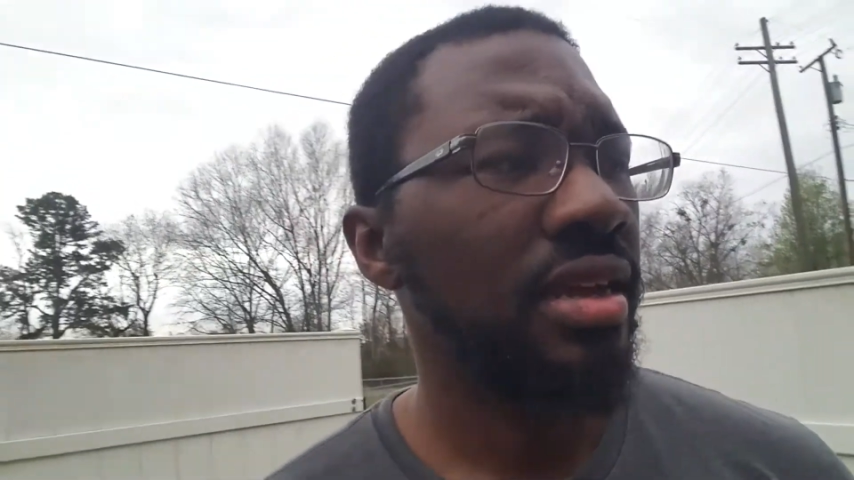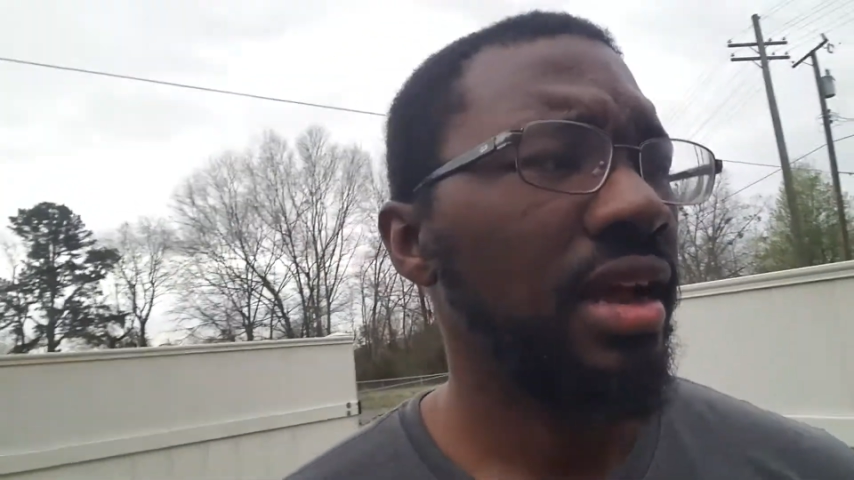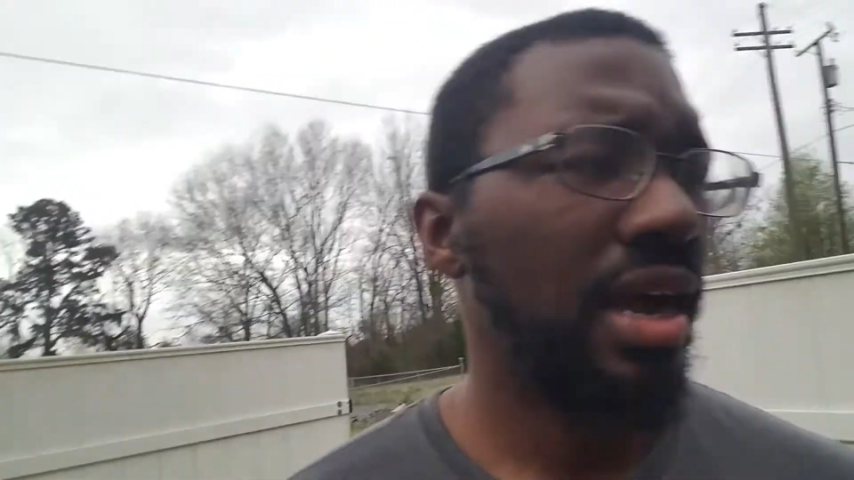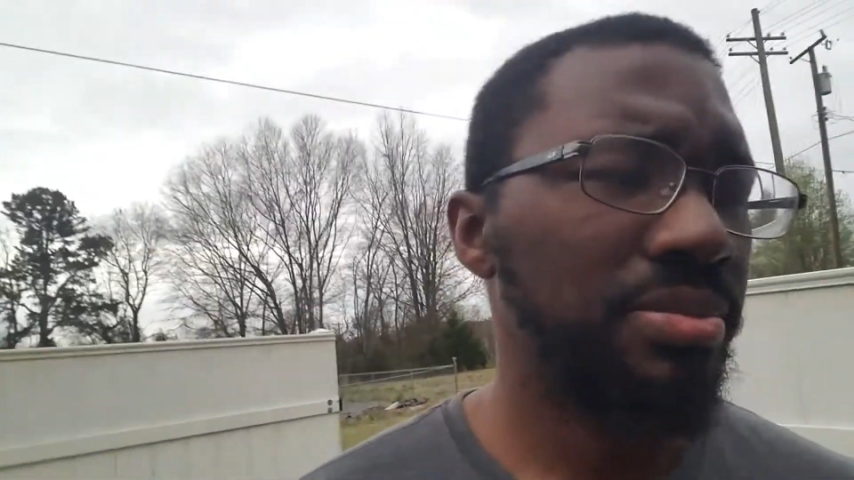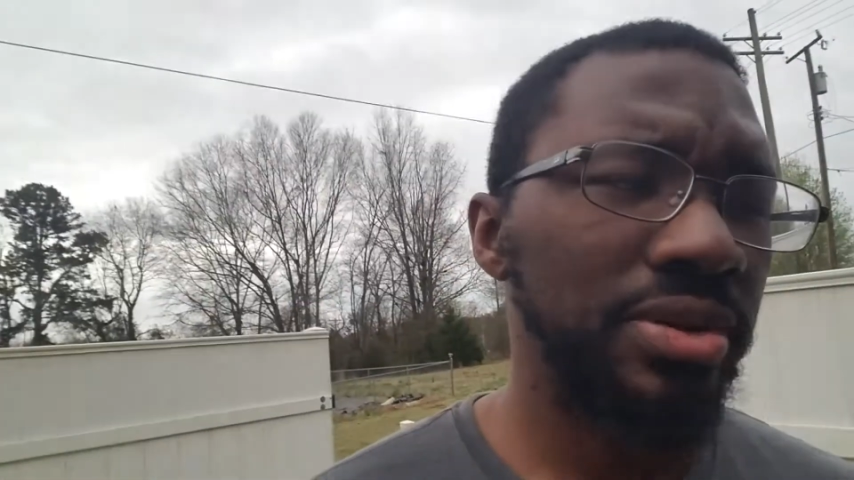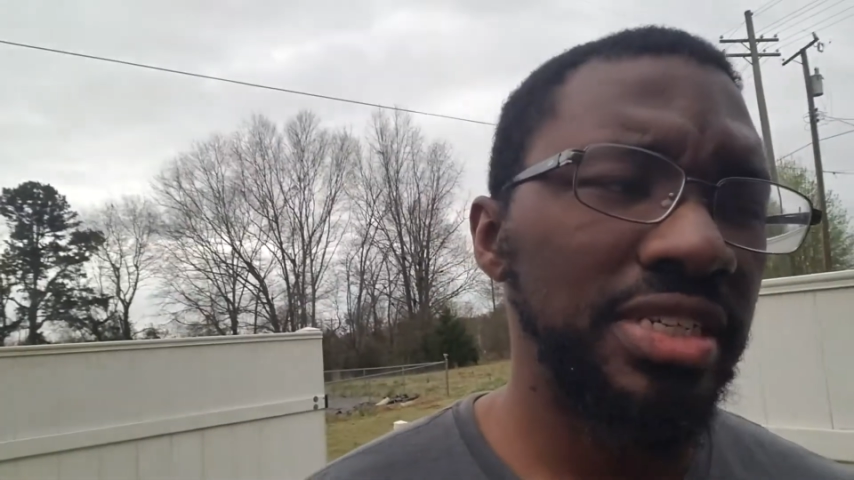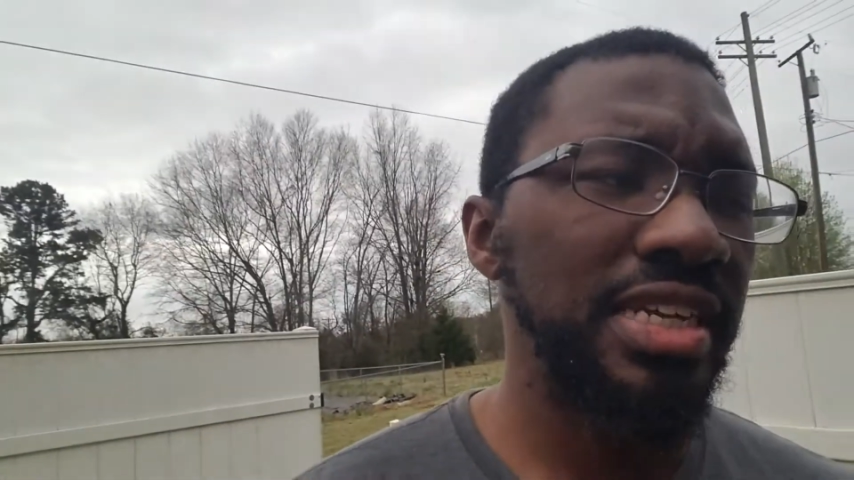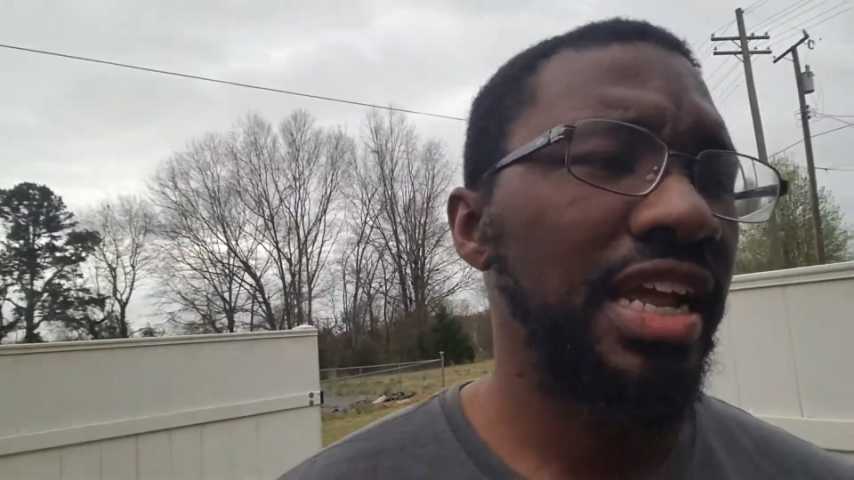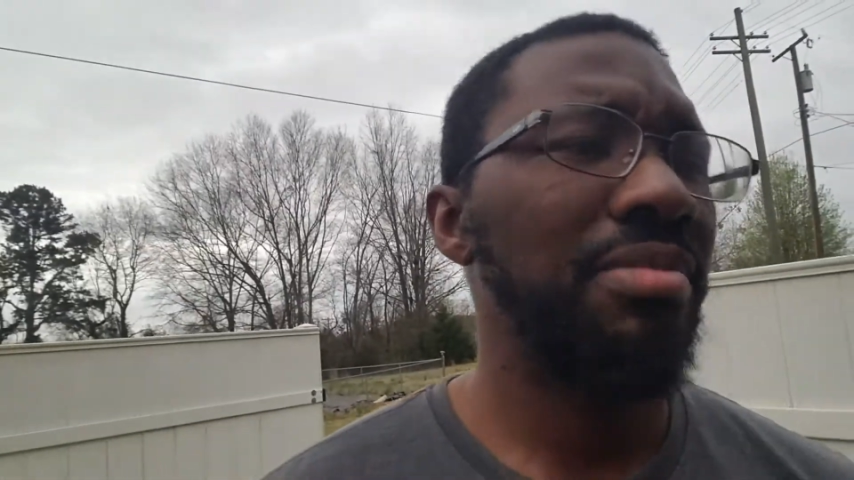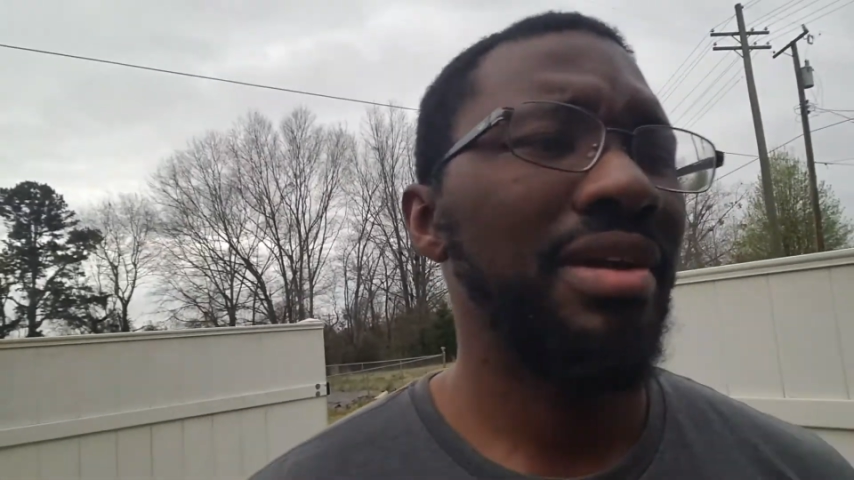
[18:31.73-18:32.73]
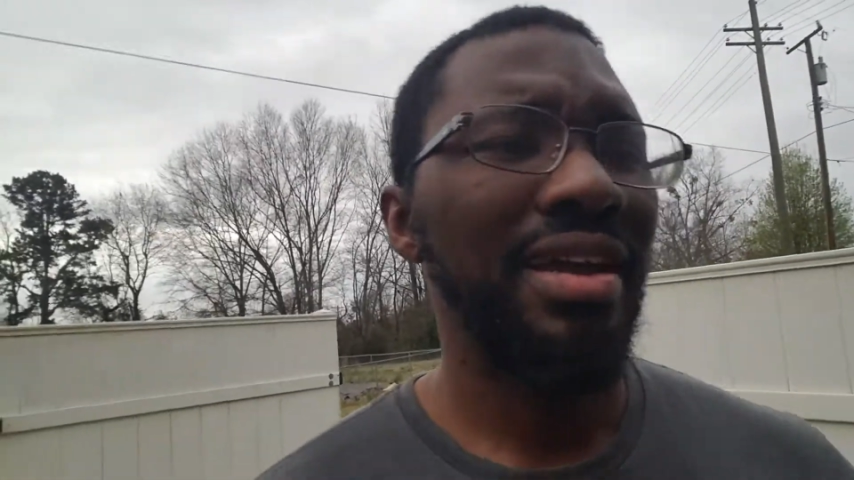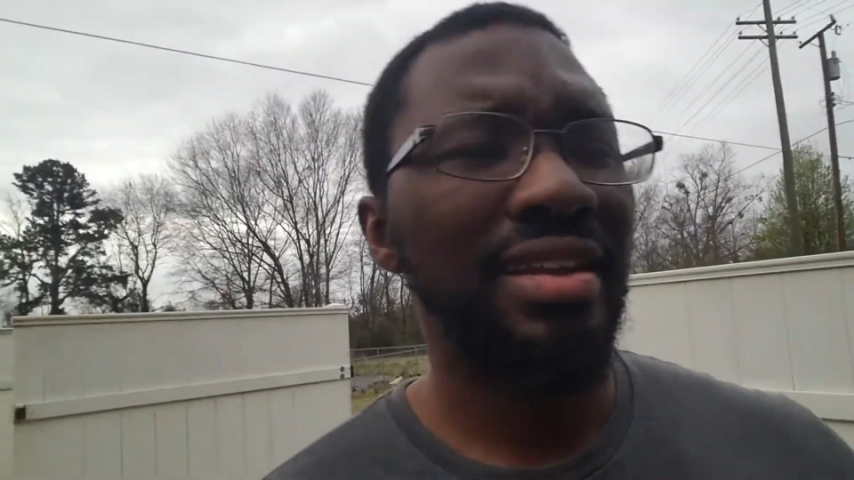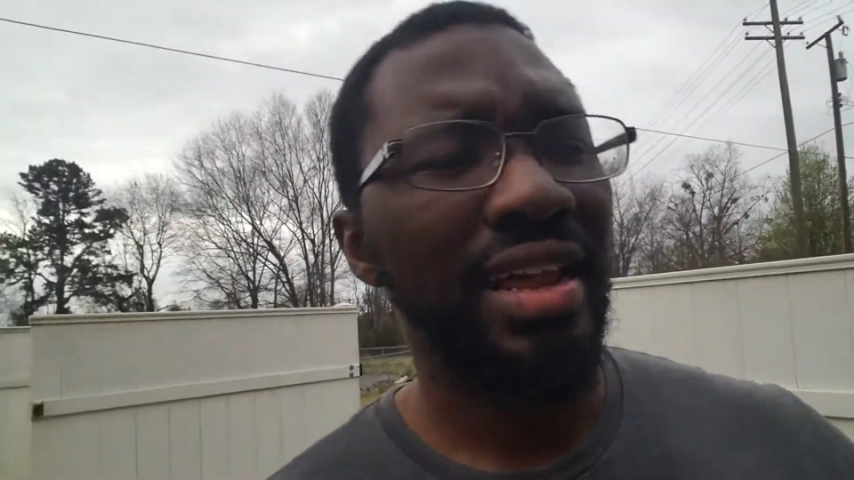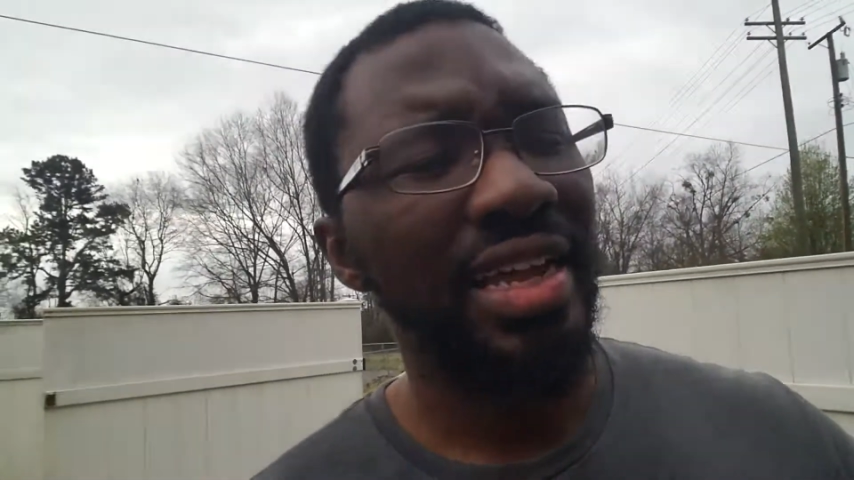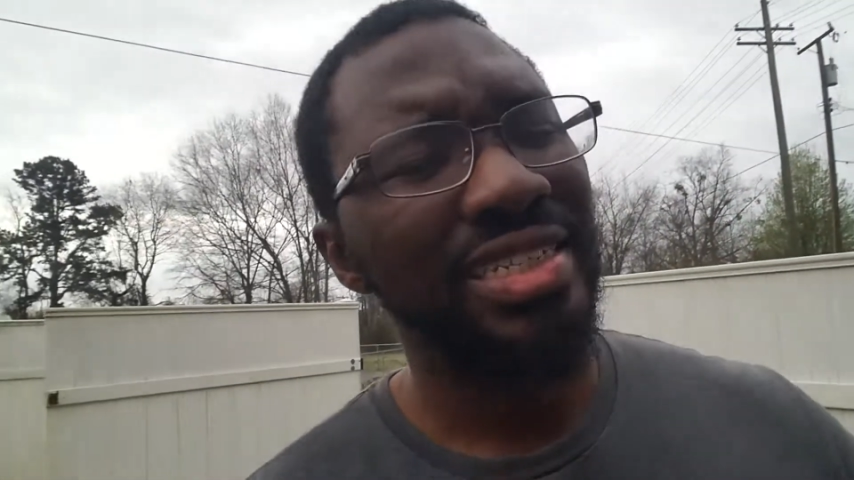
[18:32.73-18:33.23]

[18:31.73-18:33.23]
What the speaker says: I appreciate it, man. Like,